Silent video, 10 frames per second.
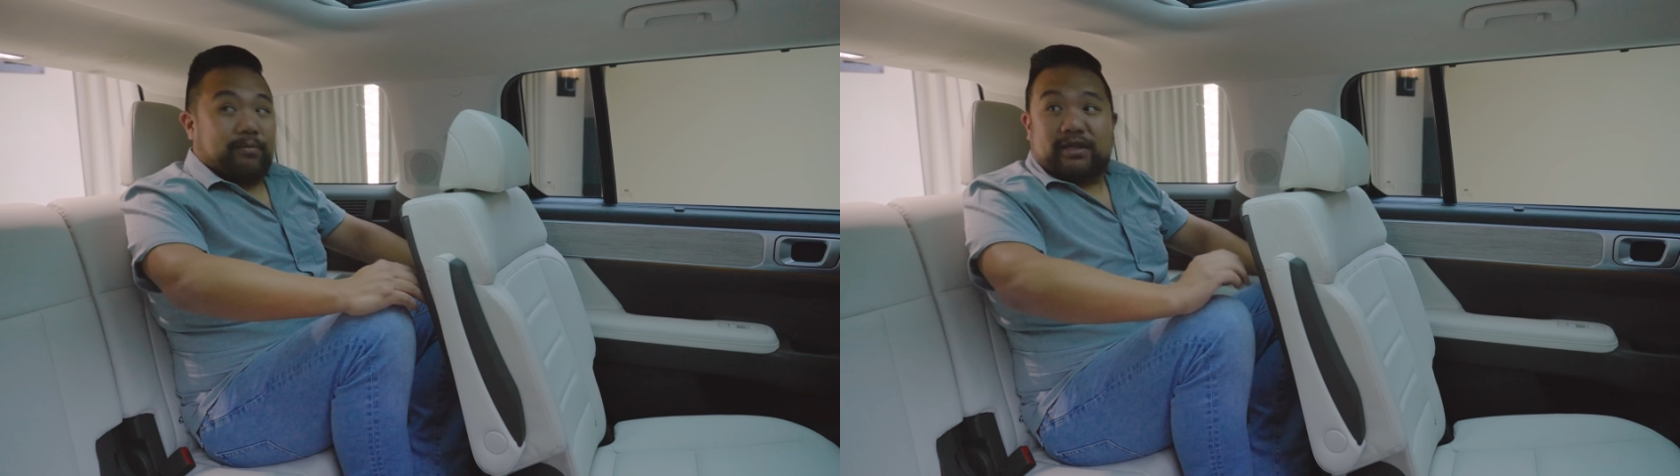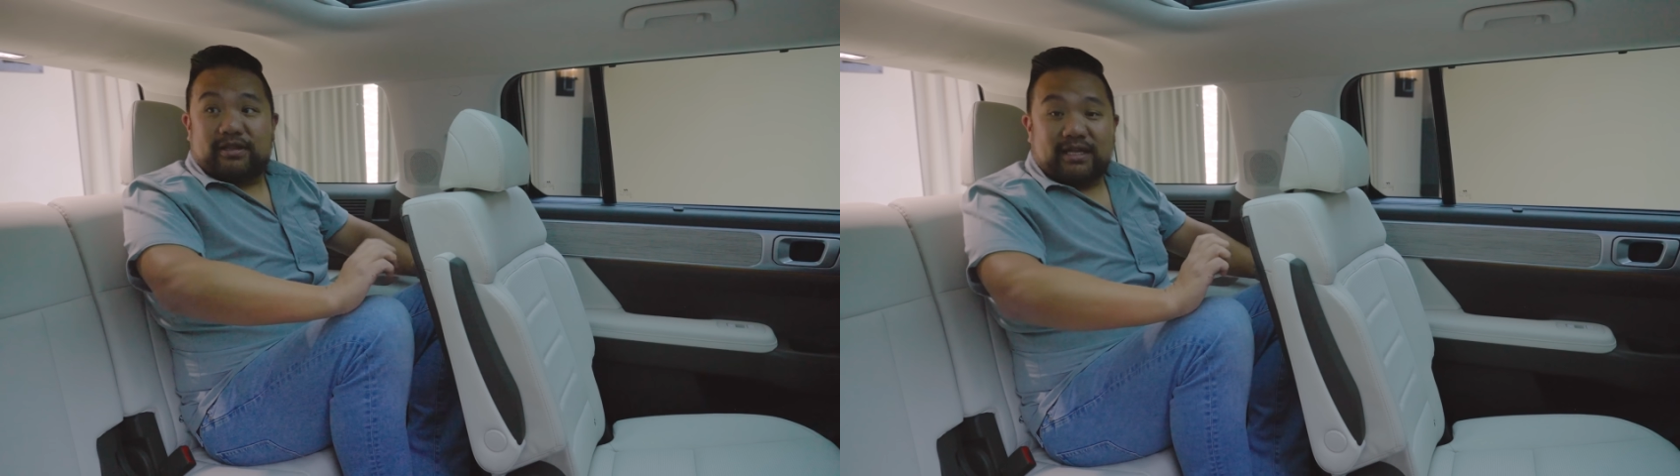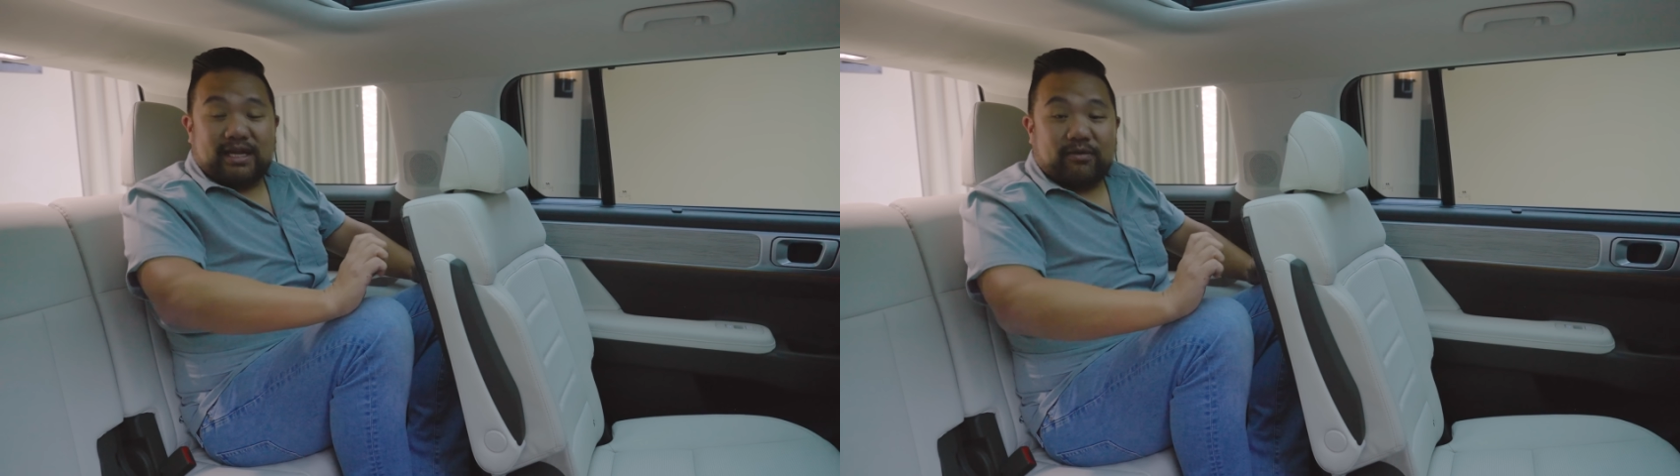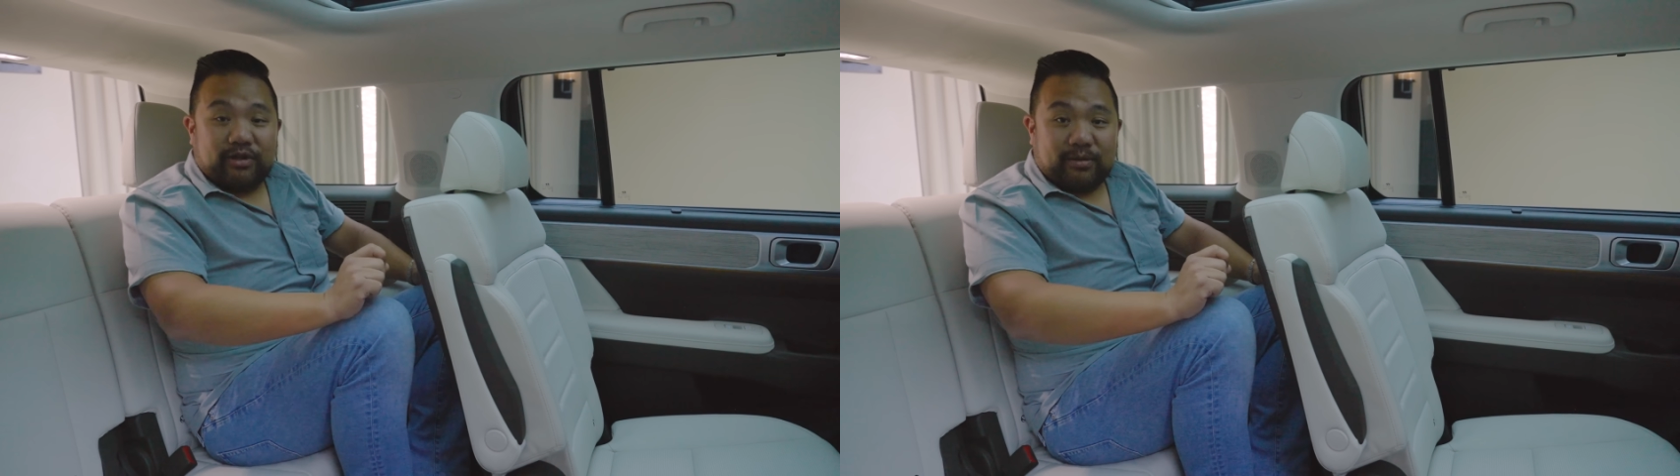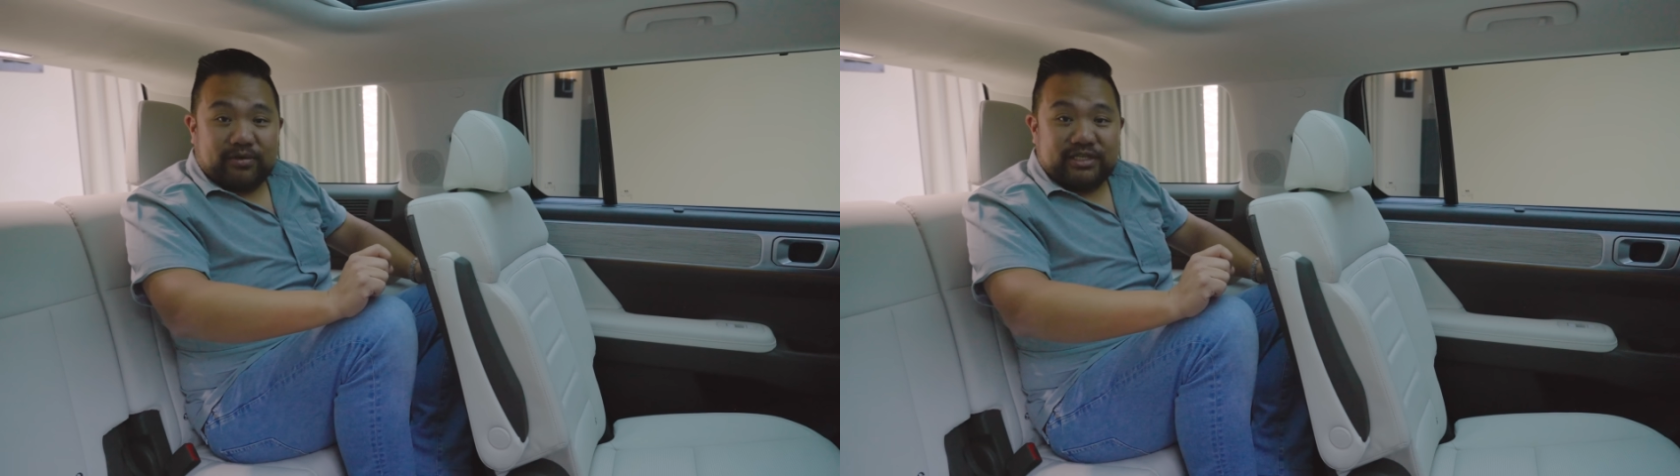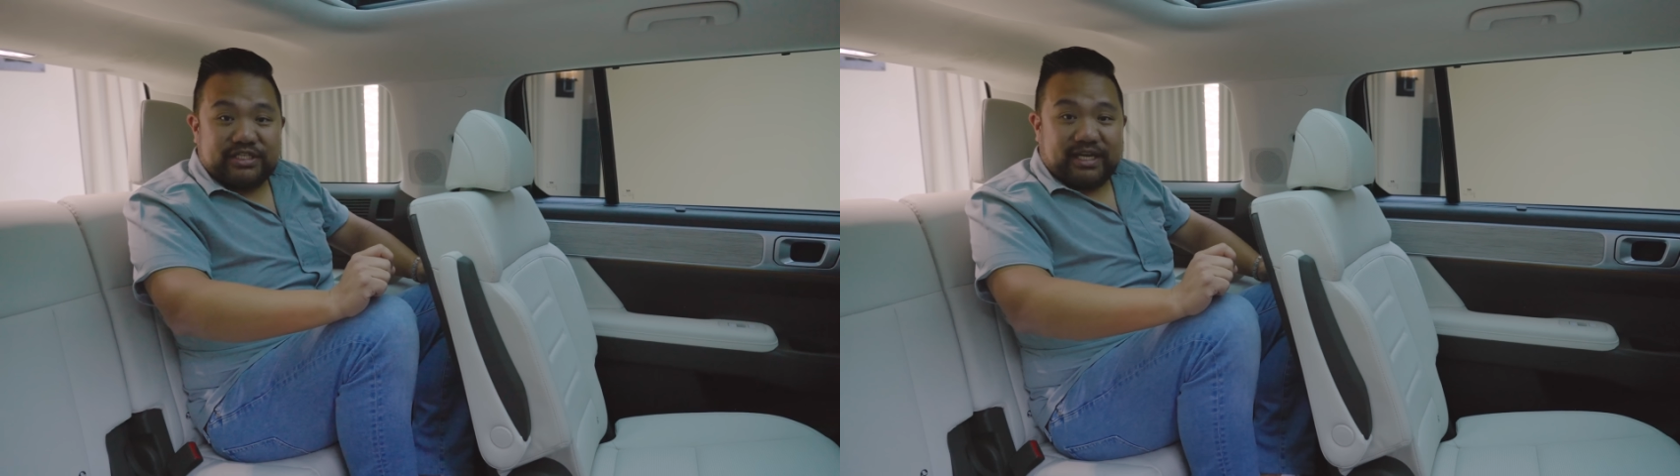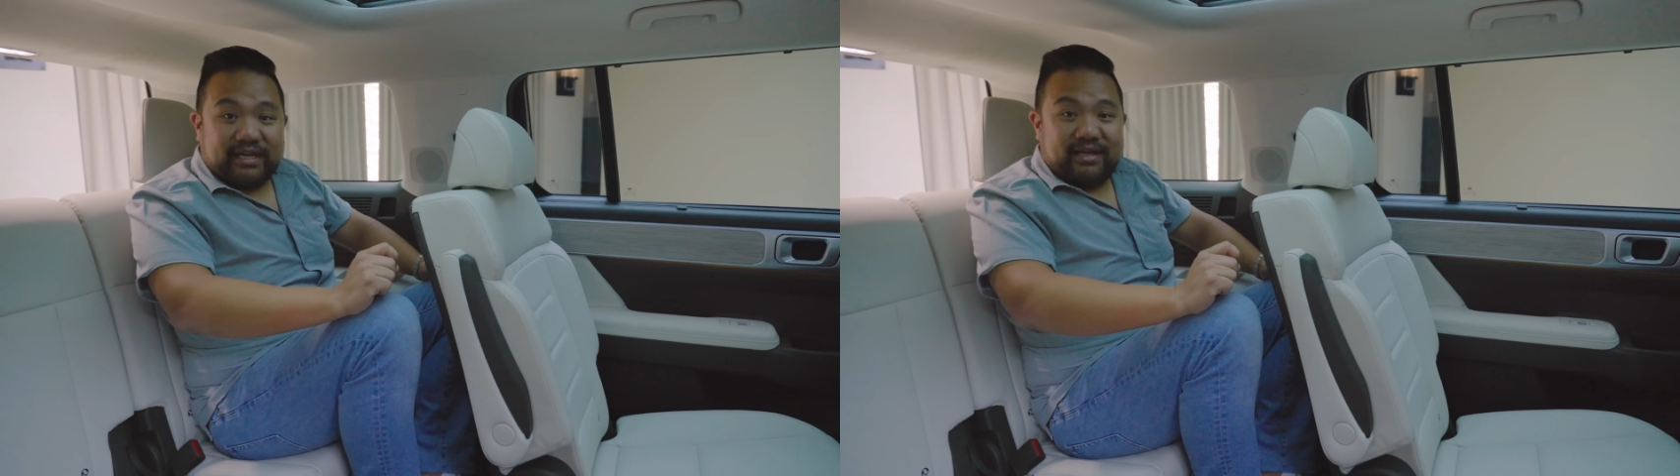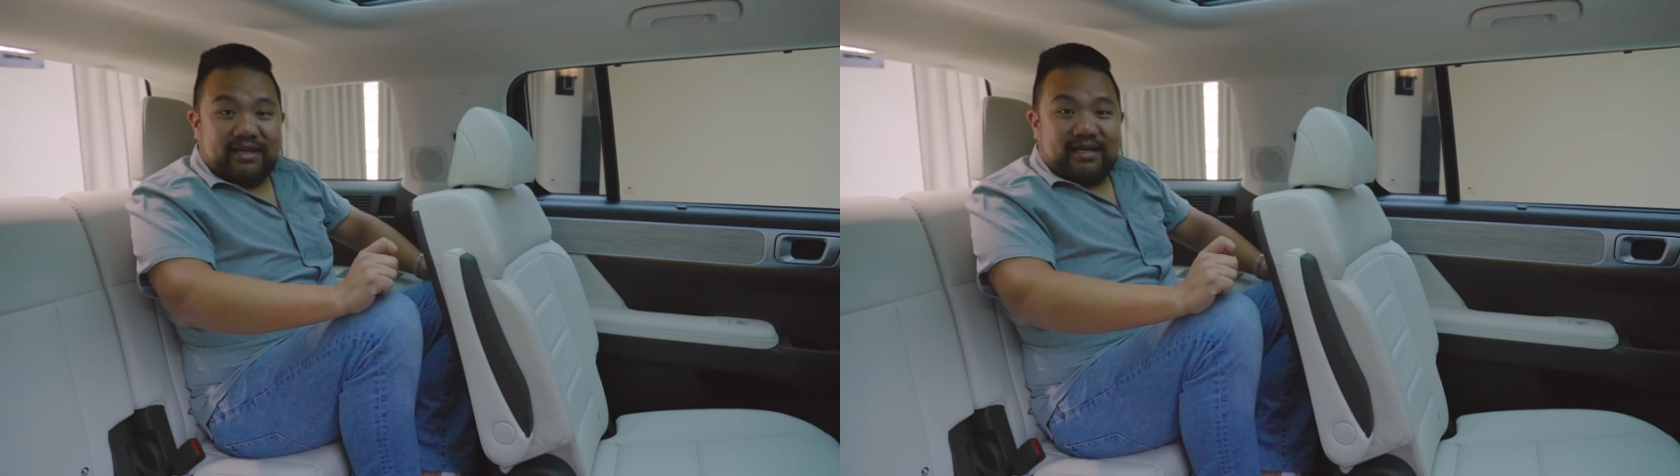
but the thing that I really appreciate